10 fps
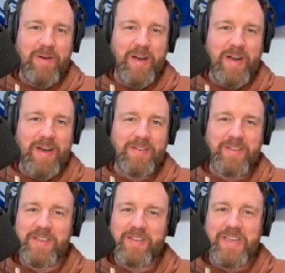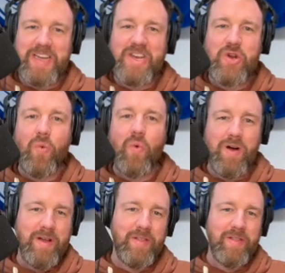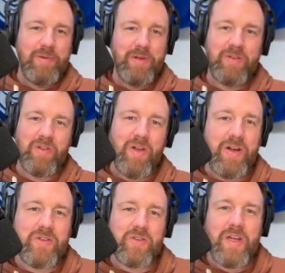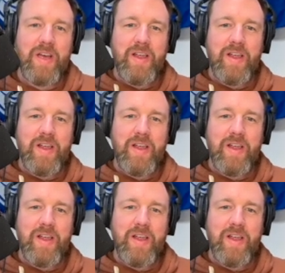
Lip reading: 16-1, the Bills lost.